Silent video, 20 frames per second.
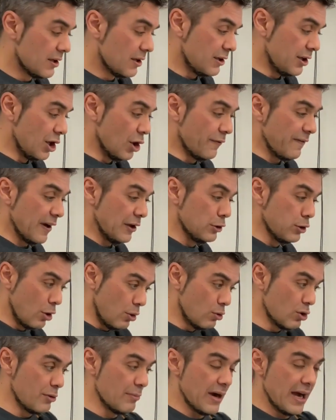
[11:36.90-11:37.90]
You know, if I
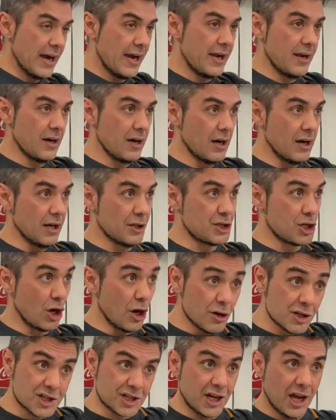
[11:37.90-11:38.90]
lower my
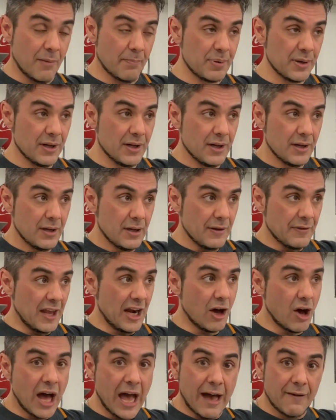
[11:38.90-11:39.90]
charge temp, then
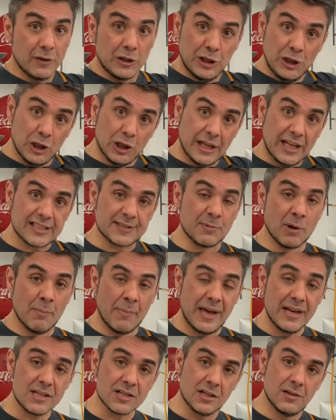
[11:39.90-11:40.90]
I'll have a little less
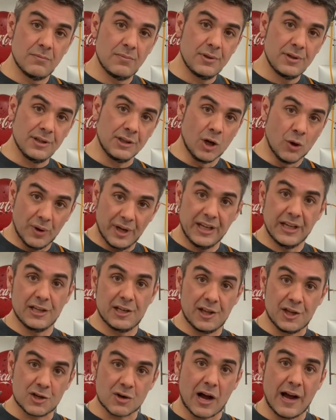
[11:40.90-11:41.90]
momentum going
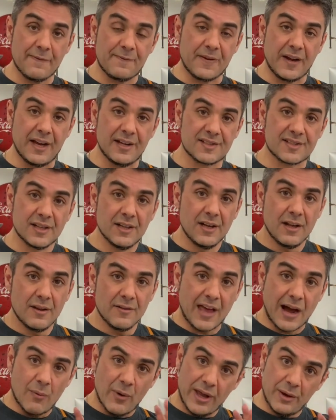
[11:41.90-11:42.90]
into the dry phase.
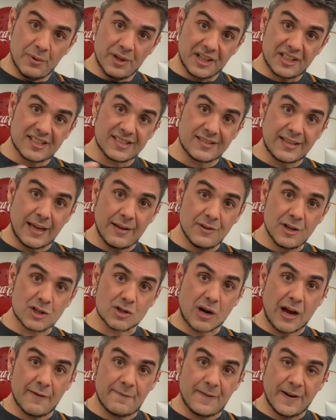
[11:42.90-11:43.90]
That way it would extend the
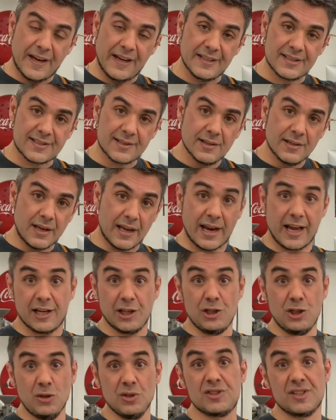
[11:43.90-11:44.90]
dry phase and I
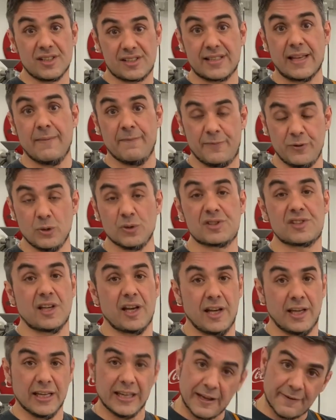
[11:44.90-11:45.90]
could use the same fuel
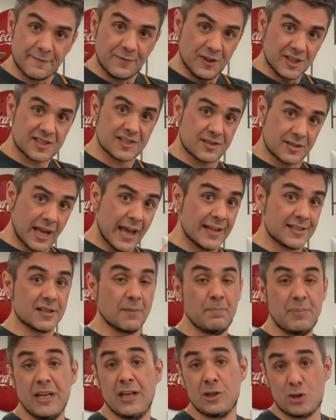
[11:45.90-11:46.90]
setting if this ends
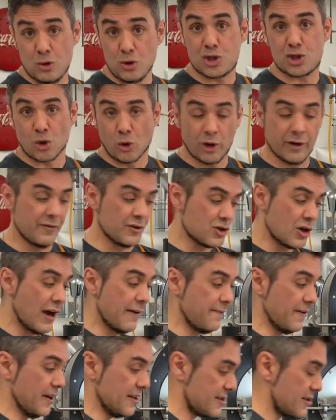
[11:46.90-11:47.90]
up being too short of a dry
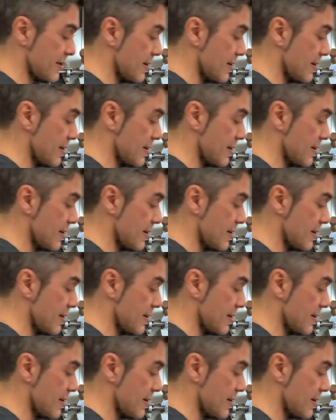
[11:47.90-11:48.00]
phase.